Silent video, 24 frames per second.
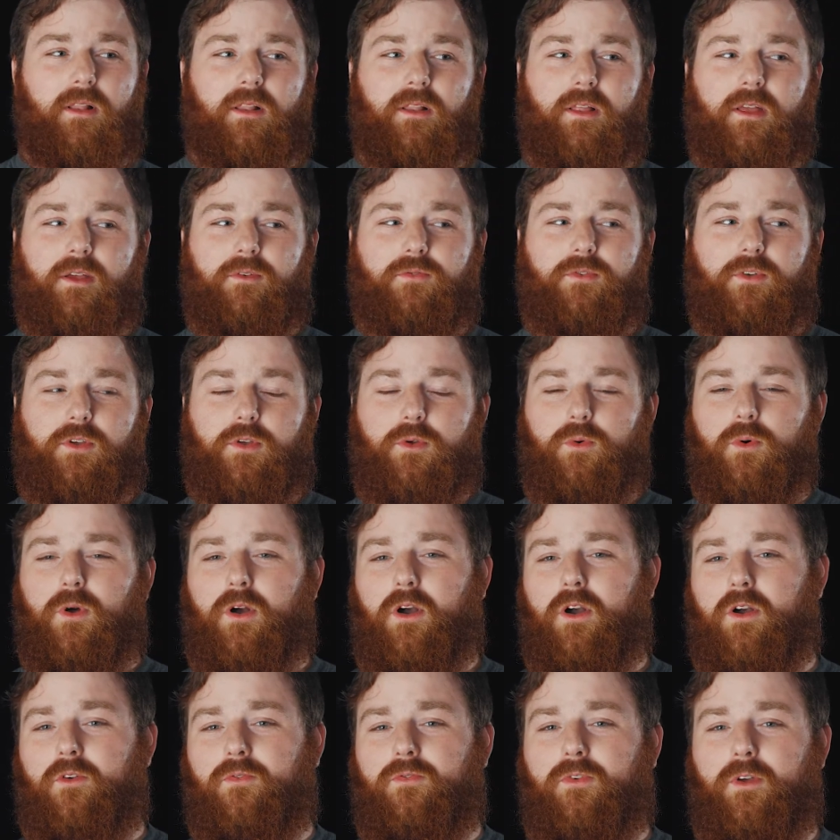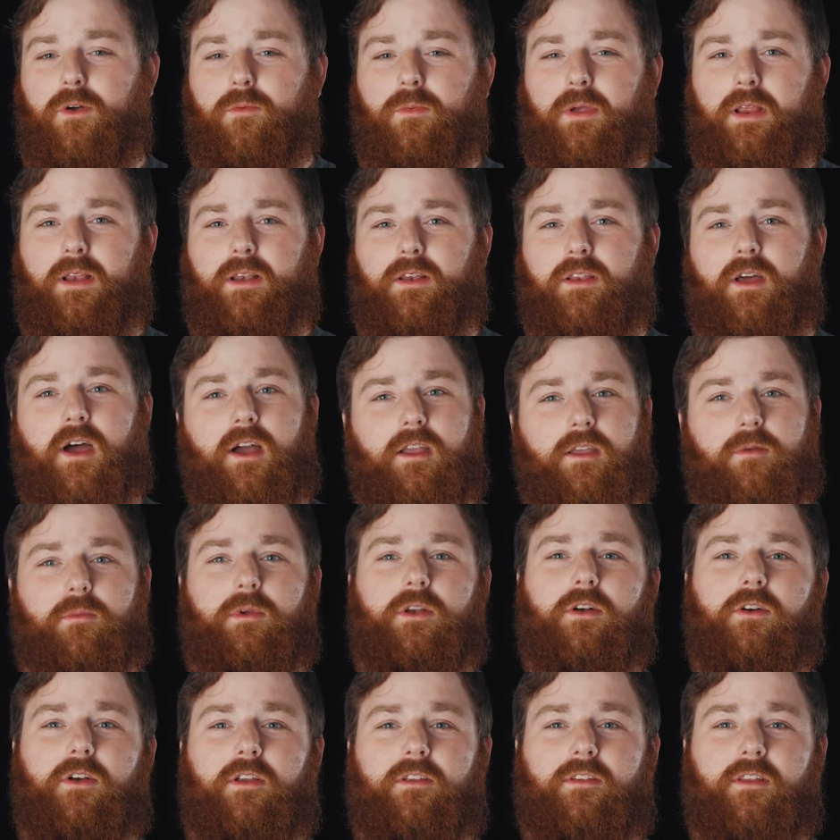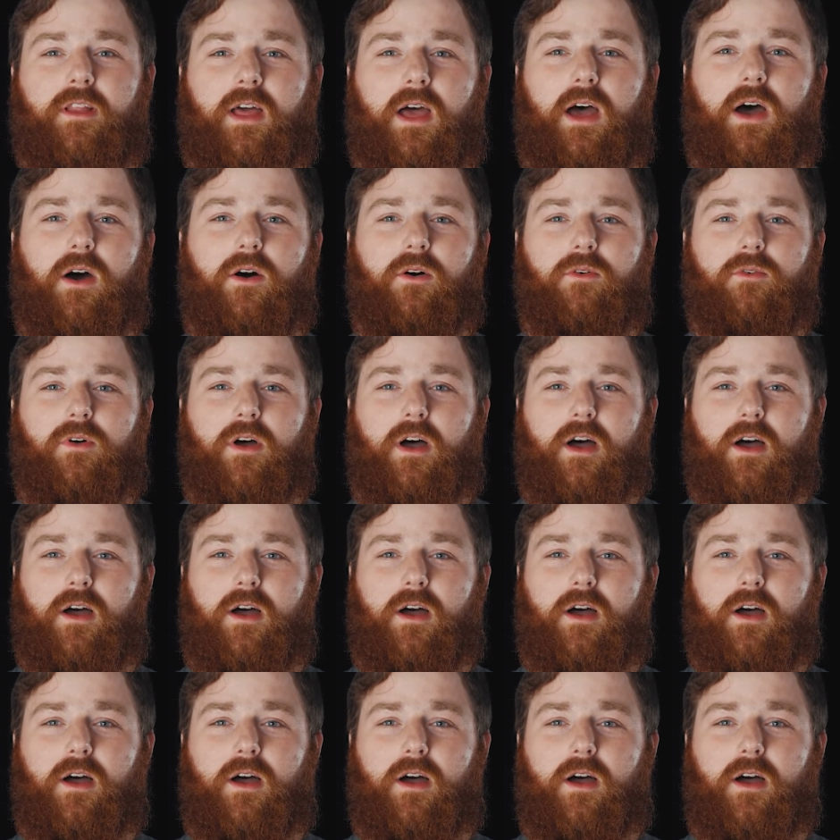If you are filming documentary style